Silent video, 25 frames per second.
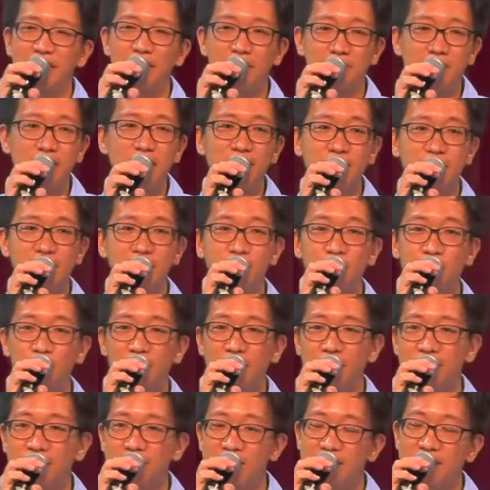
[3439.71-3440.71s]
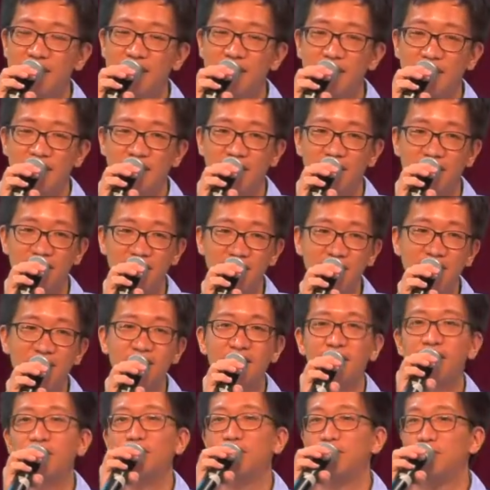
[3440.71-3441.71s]
It means 20 years
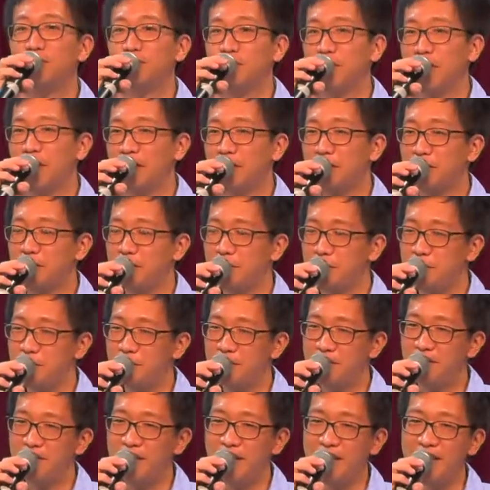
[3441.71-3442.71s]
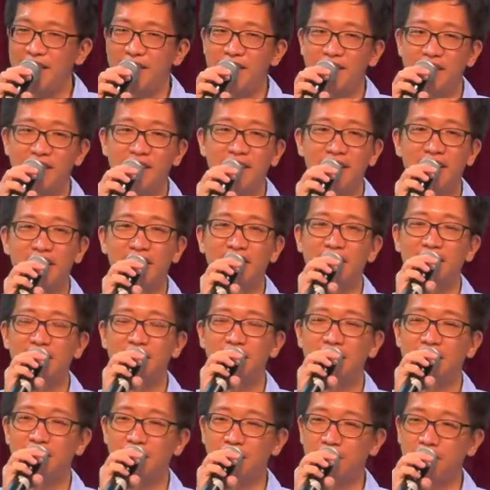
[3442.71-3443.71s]
to accumulate
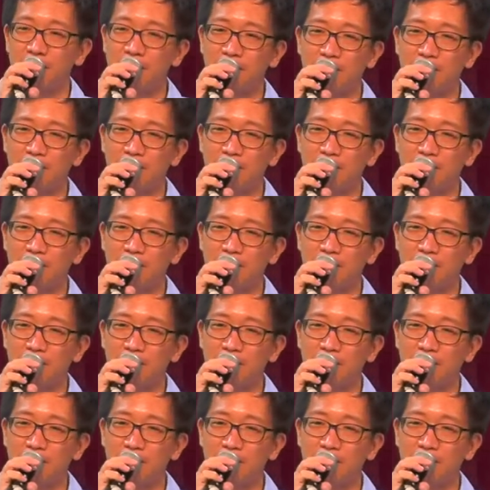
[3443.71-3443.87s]
uh,